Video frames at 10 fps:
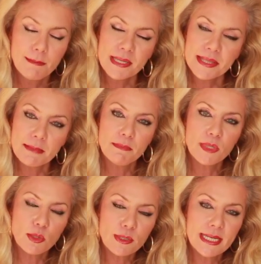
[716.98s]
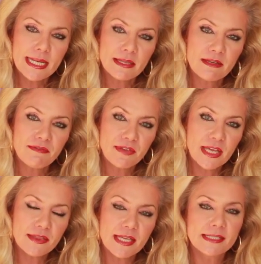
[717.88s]
But the moon in the
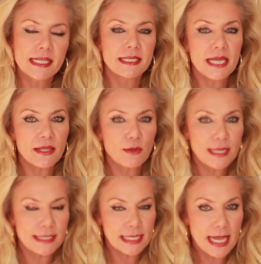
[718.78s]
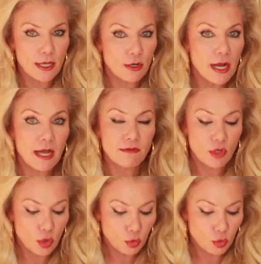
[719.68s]
fifth is another indicator of